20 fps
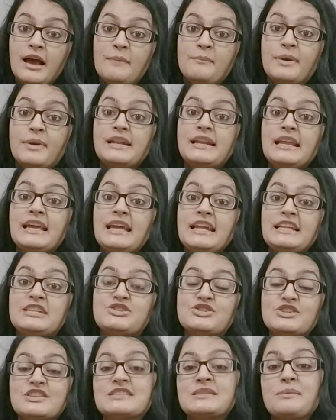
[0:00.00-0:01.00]
but it
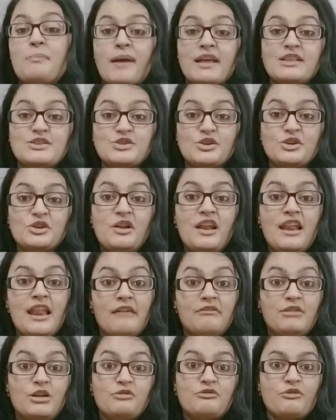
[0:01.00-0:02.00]
just depends on your
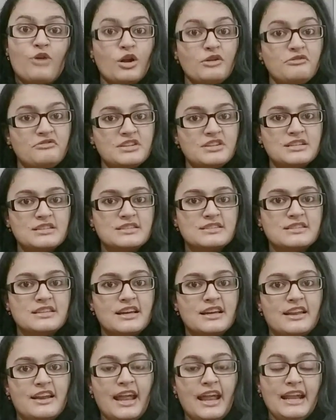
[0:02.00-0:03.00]
level of confidence,
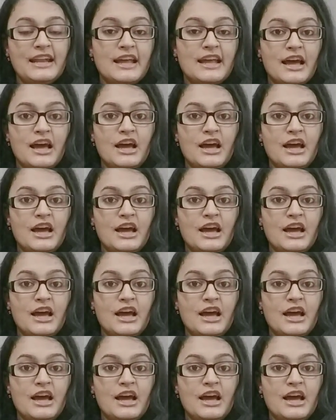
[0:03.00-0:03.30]
right?